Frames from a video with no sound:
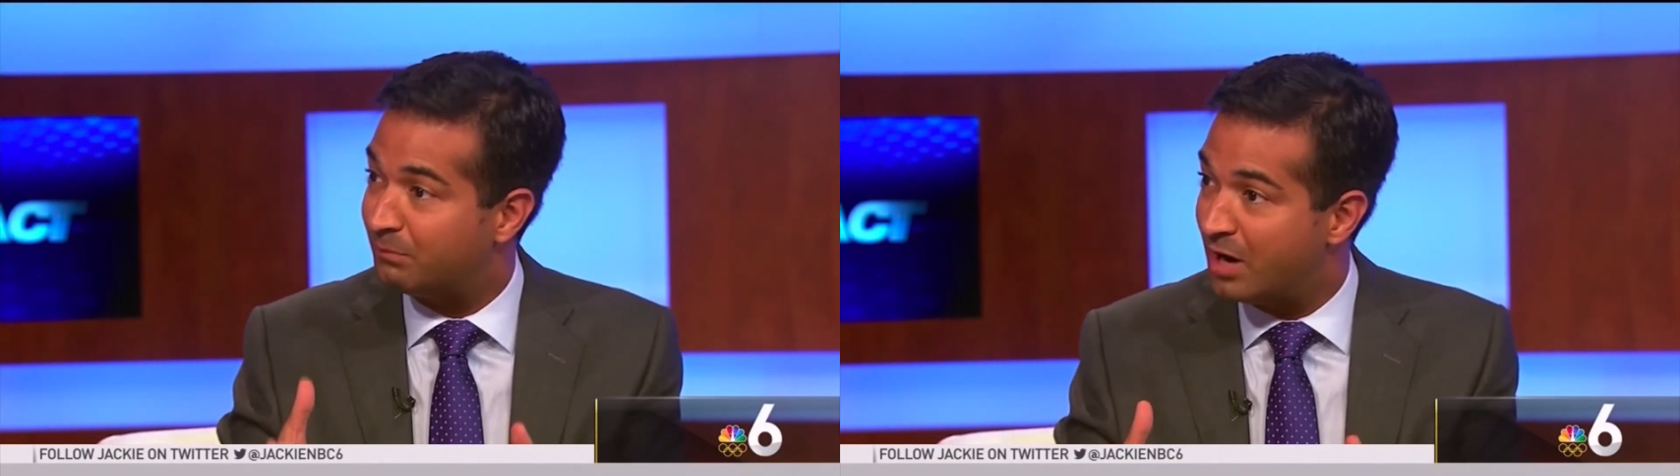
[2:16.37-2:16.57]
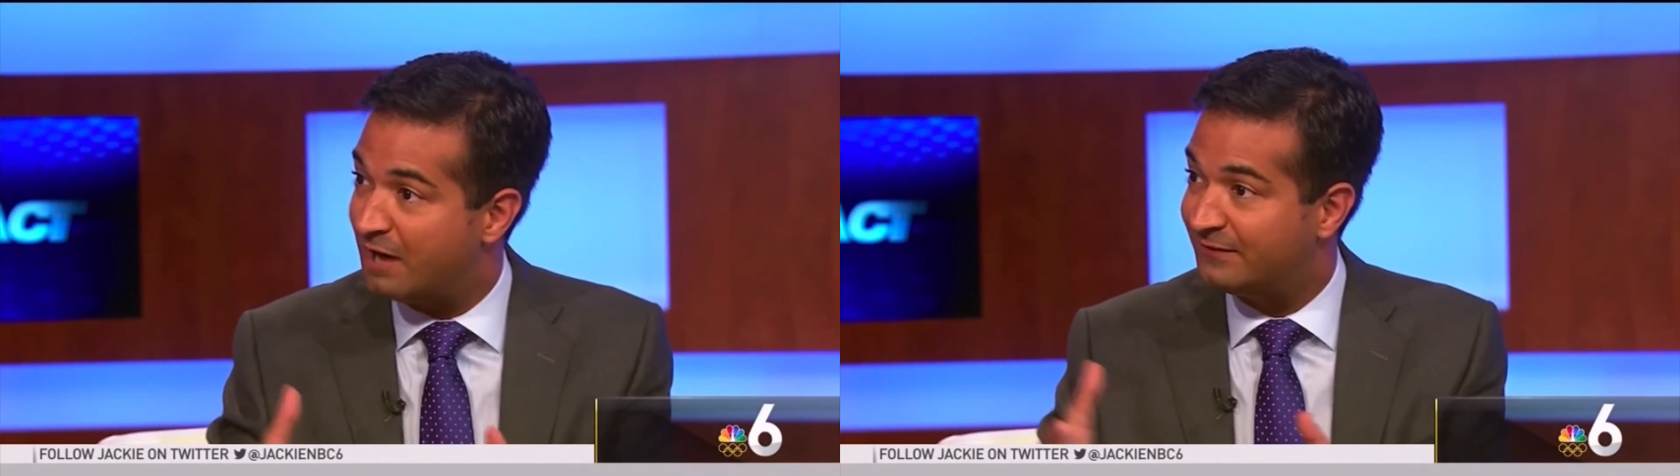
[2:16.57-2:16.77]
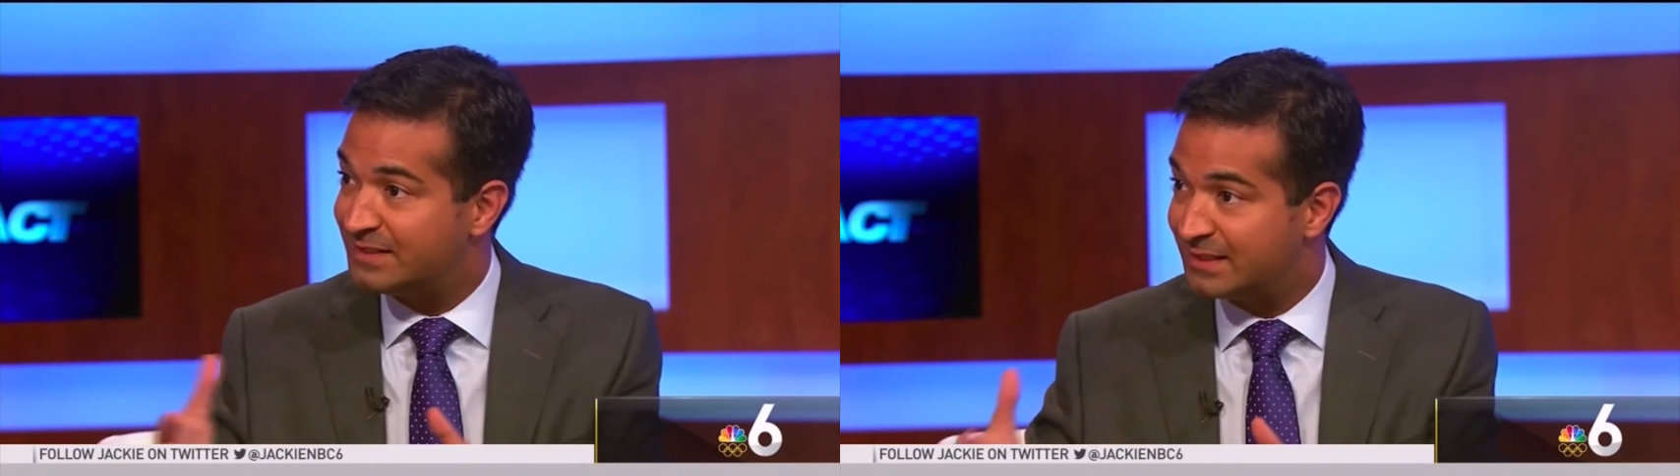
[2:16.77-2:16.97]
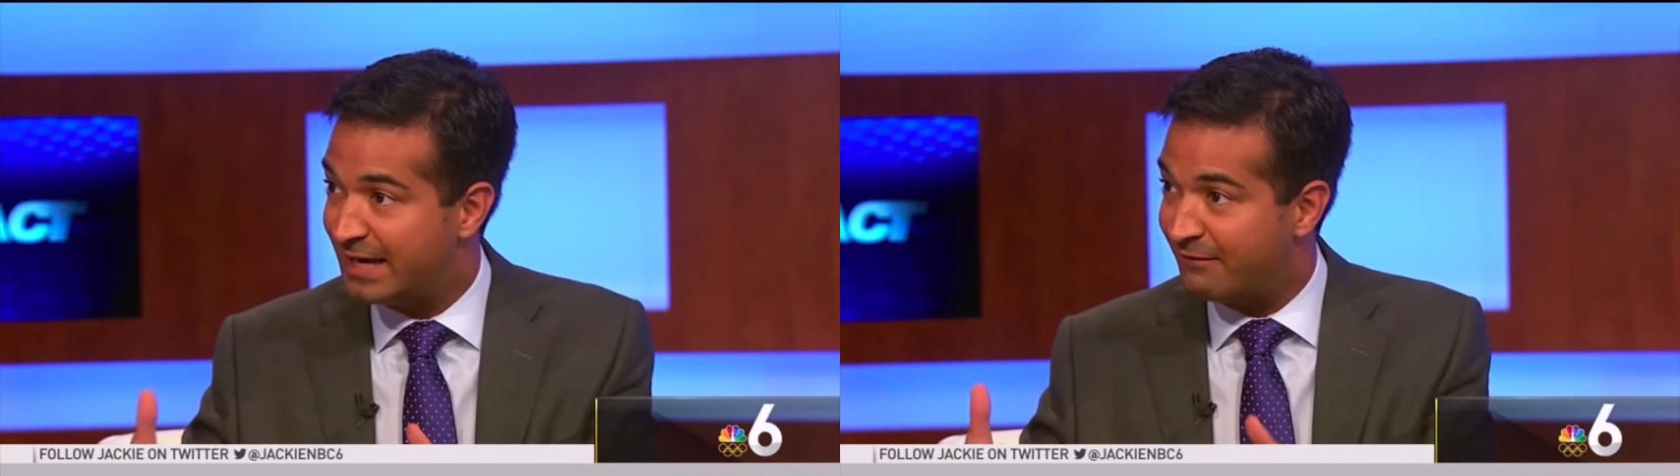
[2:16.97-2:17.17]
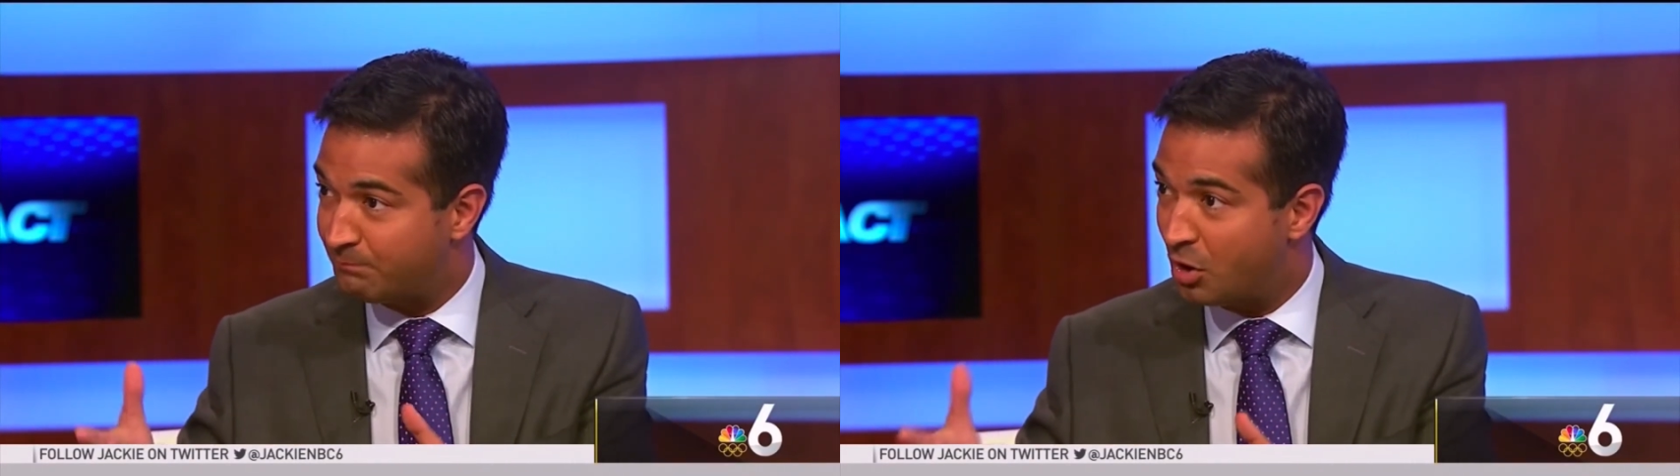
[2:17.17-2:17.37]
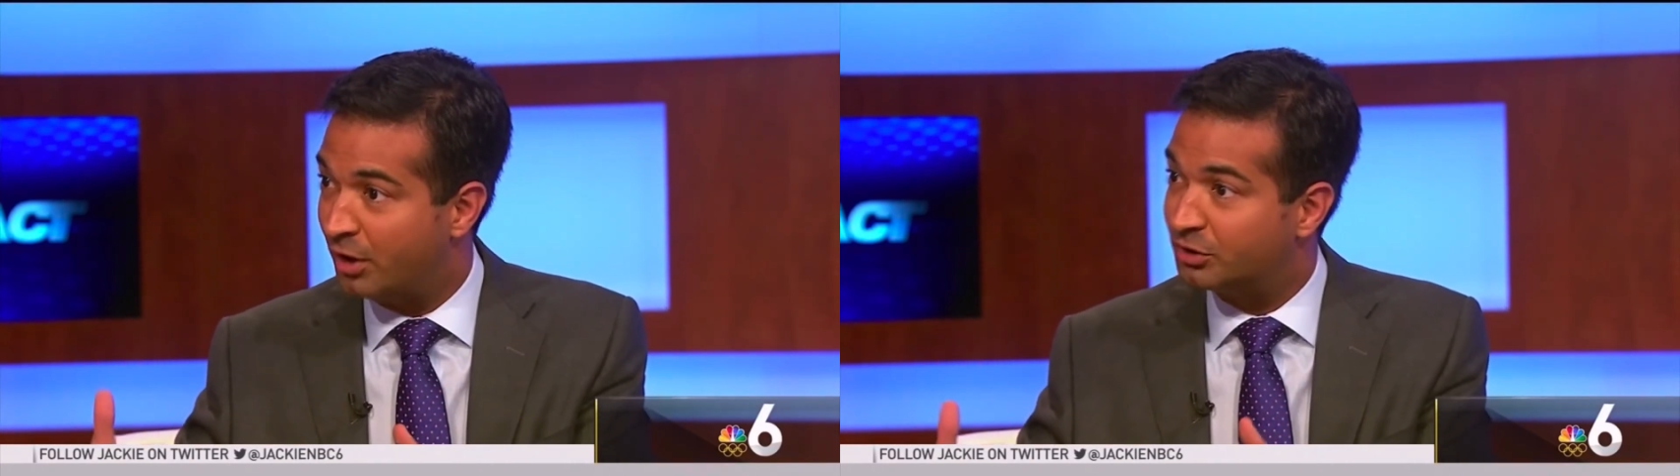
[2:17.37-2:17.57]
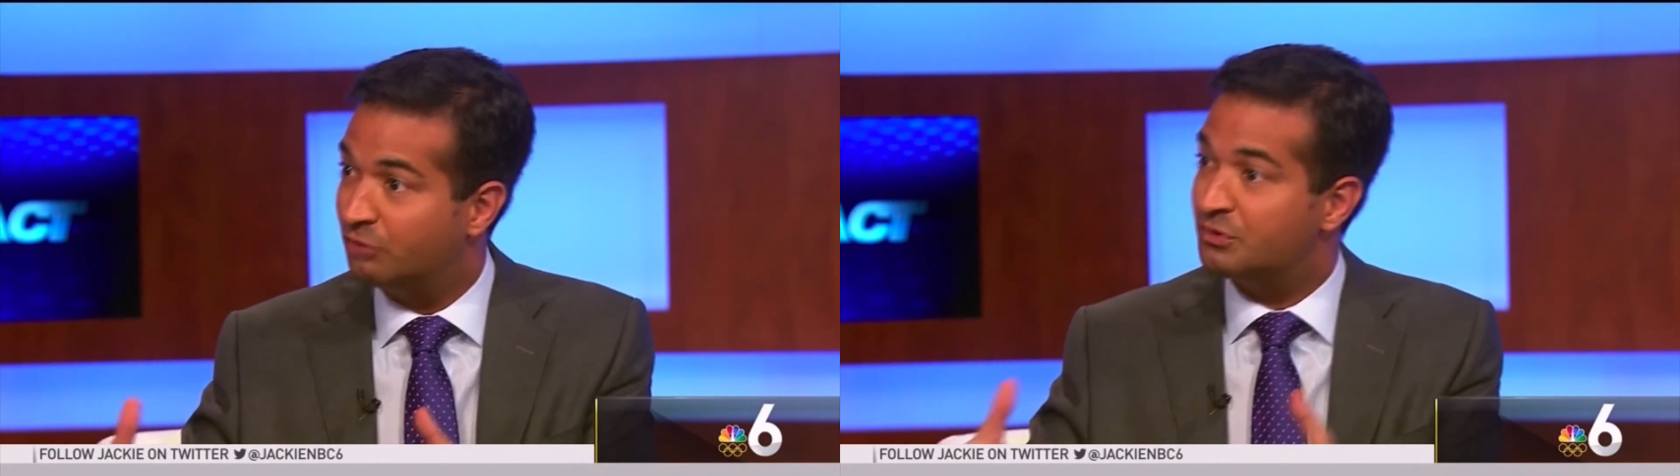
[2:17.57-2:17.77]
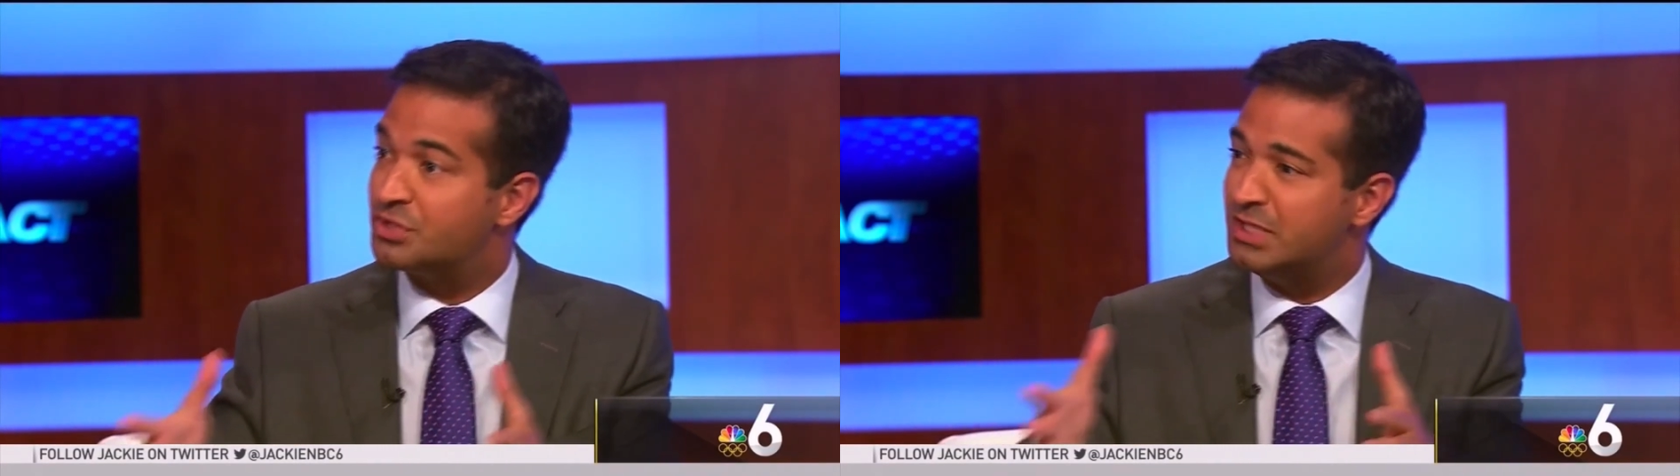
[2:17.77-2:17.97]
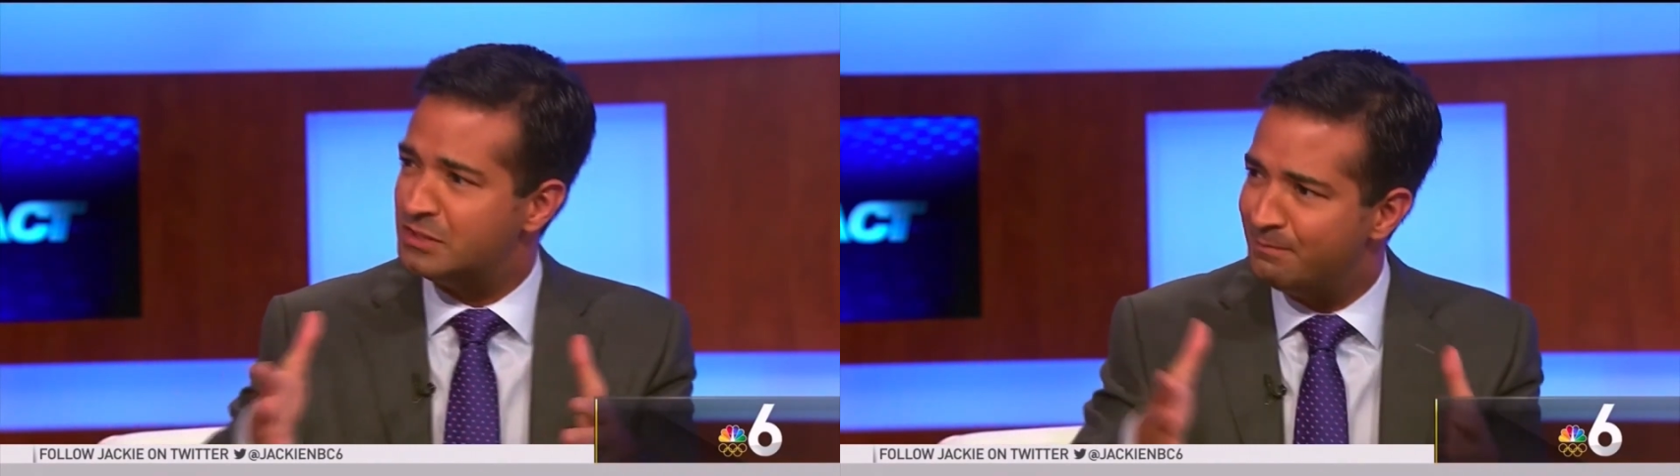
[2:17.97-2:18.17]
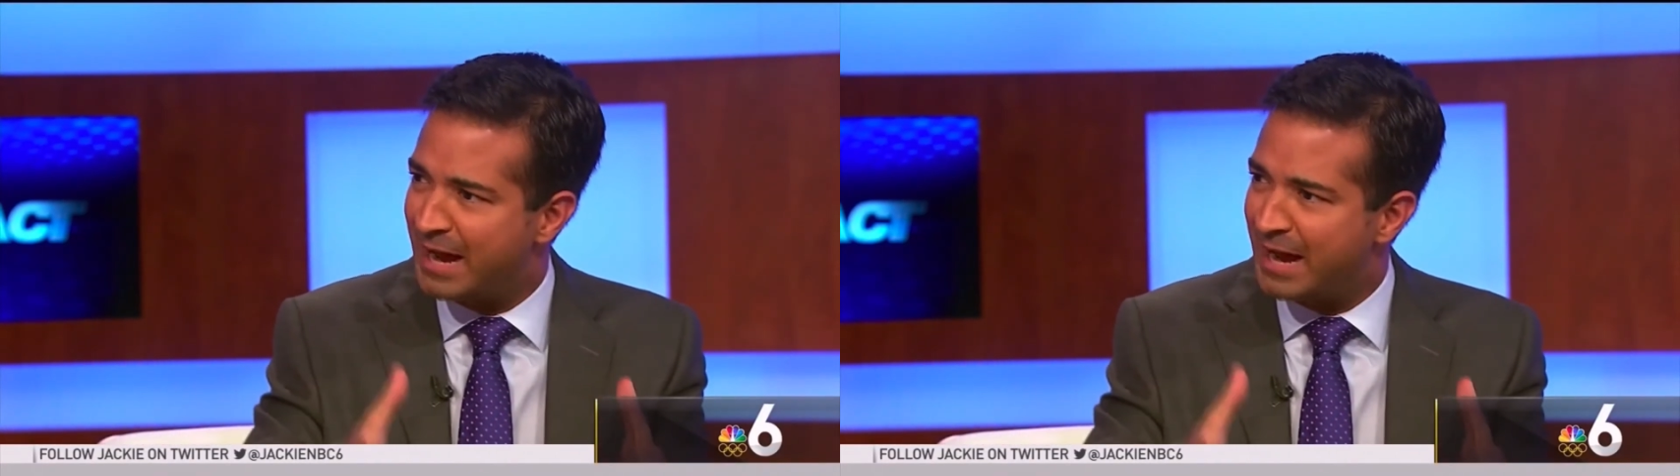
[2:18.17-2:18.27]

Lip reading: profits they have parked overseas